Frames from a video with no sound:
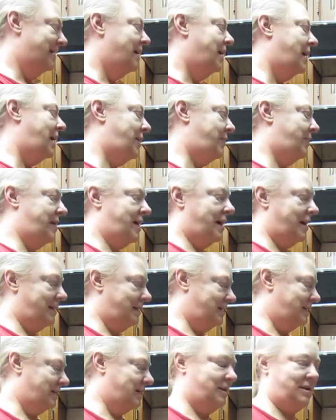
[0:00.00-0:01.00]
anyway,
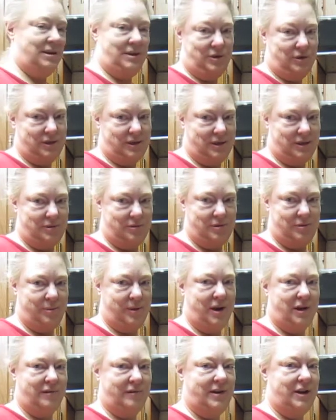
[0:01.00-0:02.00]
you can use this with
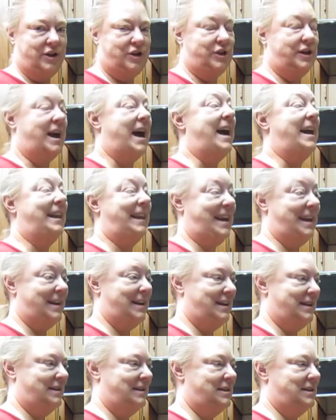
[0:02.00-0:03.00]
moderation. I like
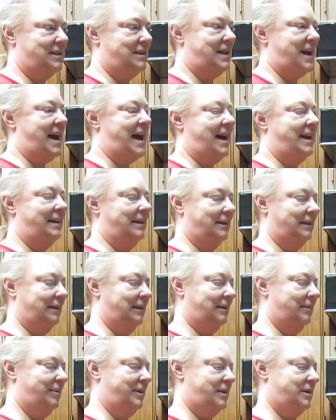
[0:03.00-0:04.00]
it just to add a
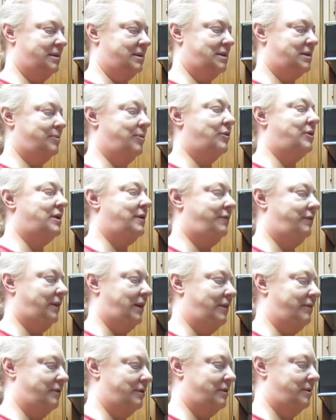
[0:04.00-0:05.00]
little bit of smoky
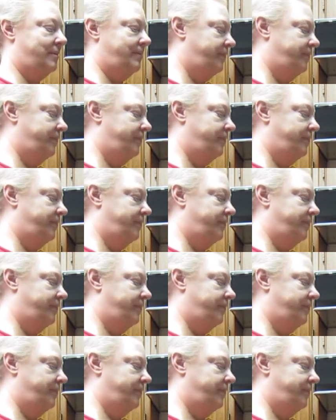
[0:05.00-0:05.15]
flavor